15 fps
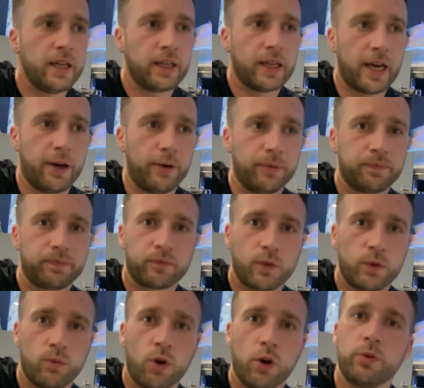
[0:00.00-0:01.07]
Now,
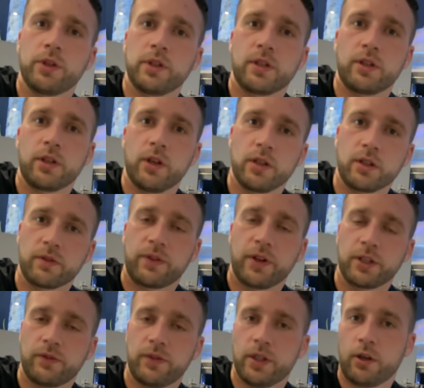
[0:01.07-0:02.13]
what I wanted to do is the
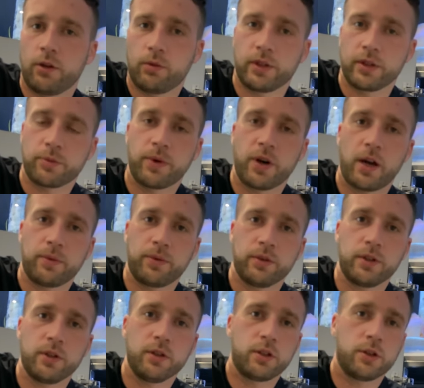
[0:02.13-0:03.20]
first video I wanted to put up on
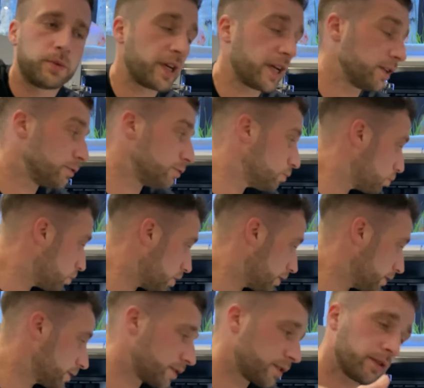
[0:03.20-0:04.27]
the YouTube channel
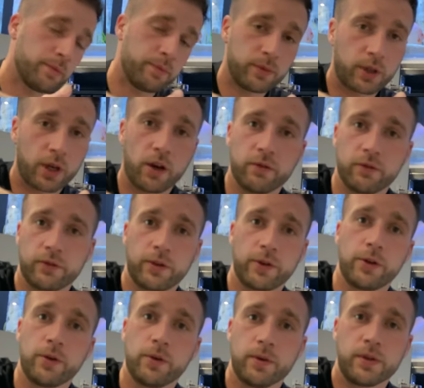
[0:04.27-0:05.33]
was going
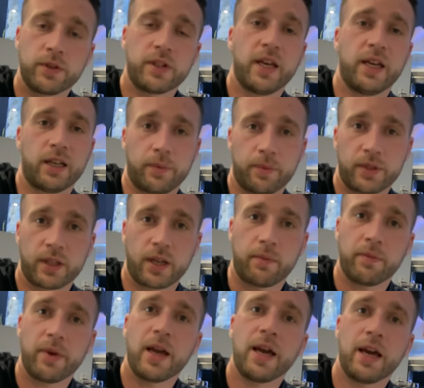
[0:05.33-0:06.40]
through setting up a
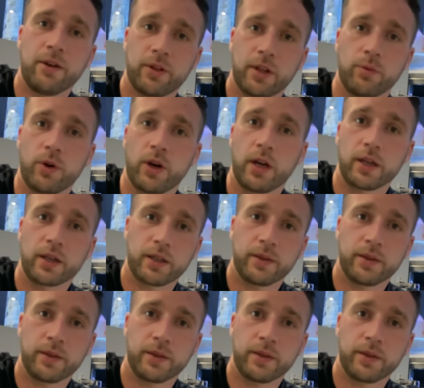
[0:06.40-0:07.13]
sump, how they work,